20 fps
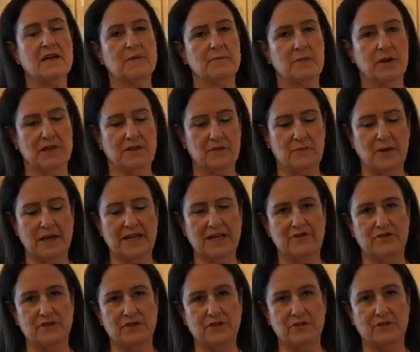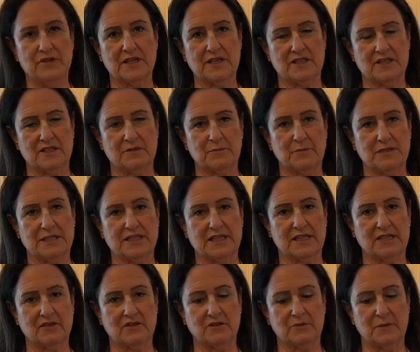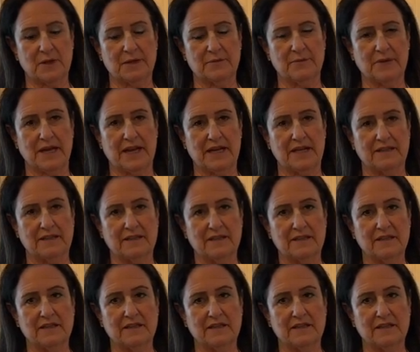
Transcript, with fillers: By the way, if you do get this particular bread pan